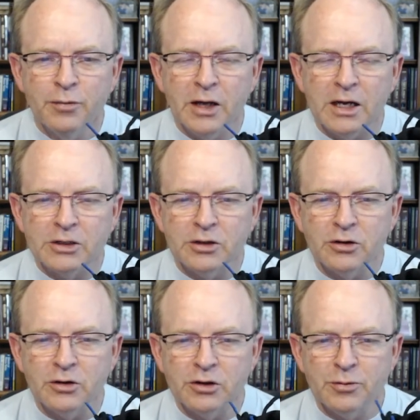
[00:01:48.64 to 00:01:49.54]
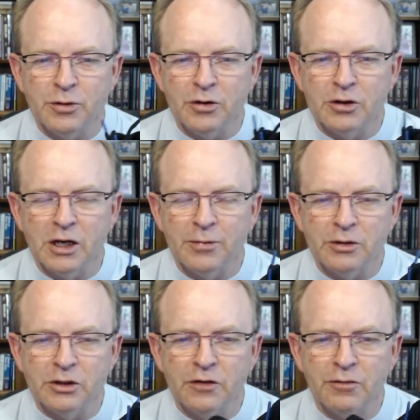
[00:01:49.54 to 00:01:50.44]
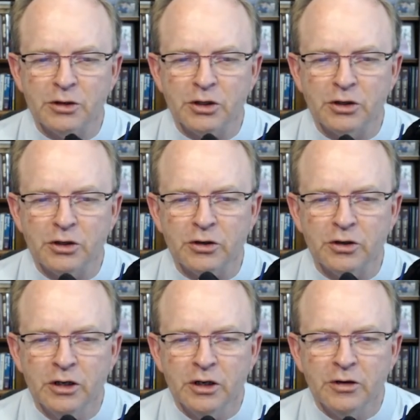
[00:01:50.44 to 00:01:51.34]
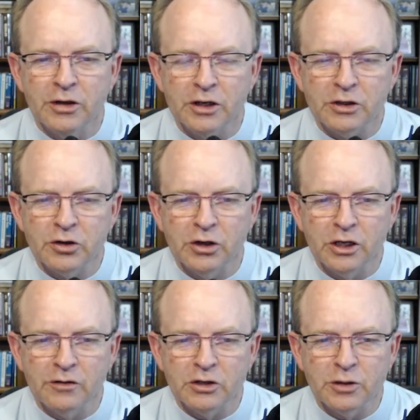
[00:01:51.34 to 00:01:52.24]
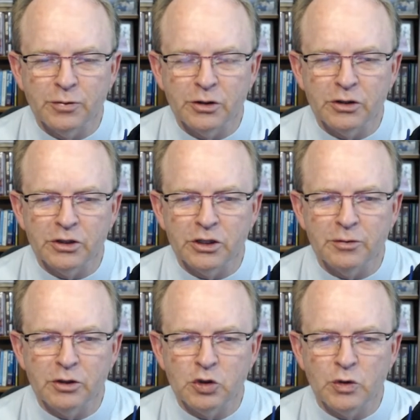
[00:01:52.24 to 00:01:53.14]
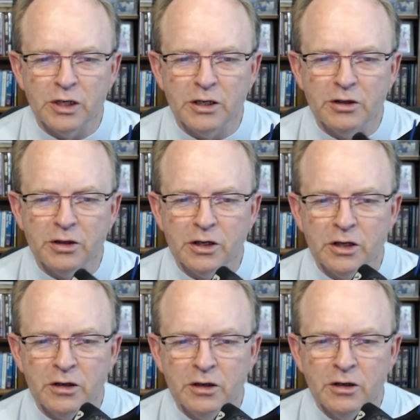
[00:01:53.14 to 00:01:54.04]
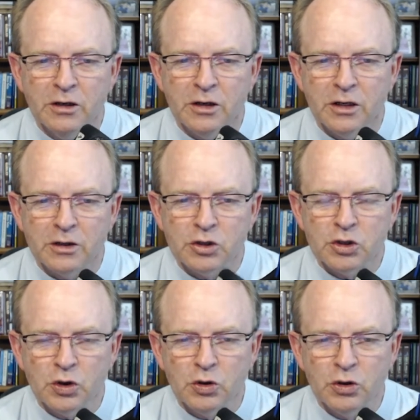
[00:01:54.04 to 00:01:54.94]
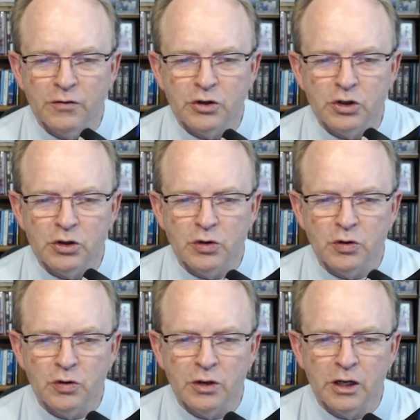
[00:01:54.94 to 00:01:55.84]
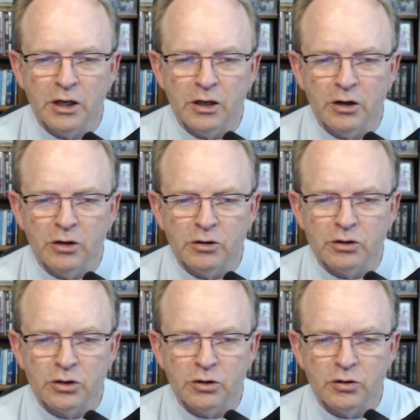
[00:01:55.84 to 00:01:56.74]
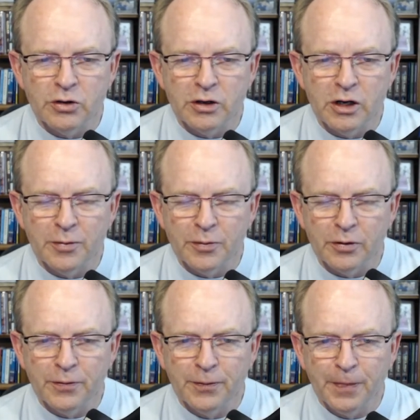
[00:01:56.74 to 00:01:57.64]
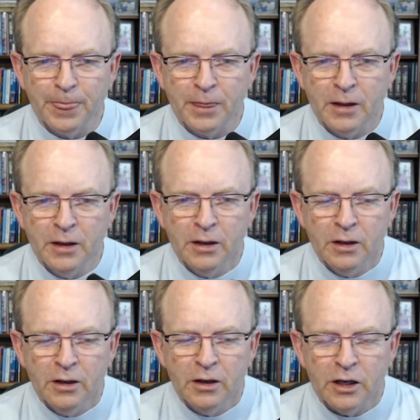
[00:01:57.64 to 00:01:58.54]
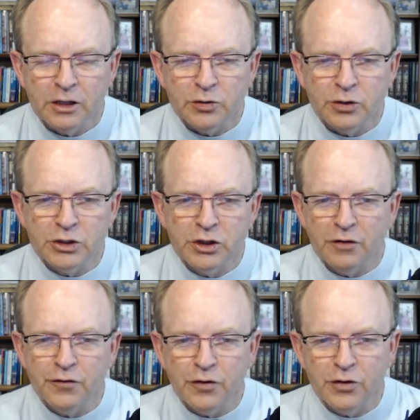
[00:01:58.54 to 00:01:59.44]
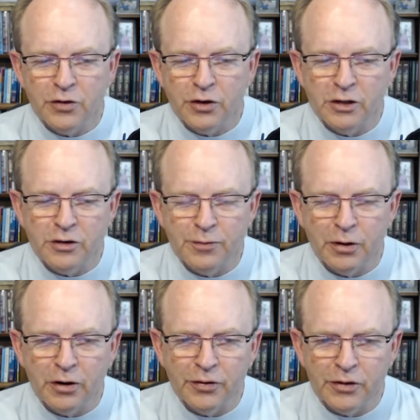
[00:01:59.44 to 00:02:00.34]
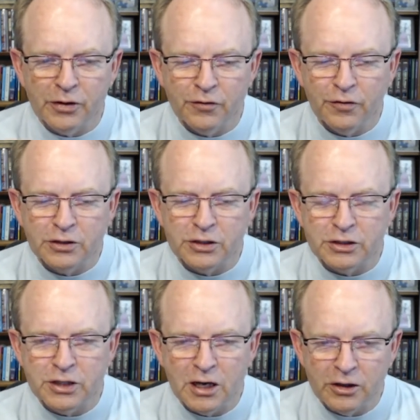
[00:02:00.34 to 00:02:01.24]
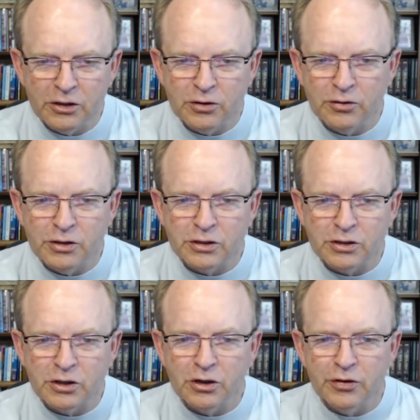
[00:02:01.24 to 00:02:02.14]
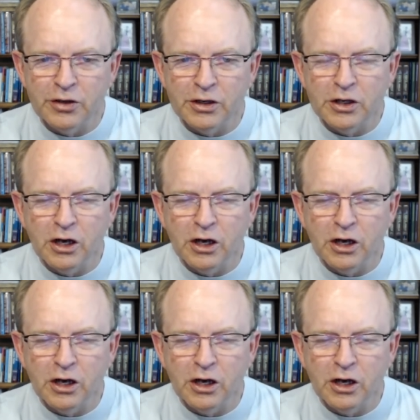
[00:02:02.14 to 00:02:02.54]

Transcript: plastic, or some other type of stiff material that is going to give stability between the sole of the shoe and also the upper. As we extend further into the part that the foot sits down into, this is called the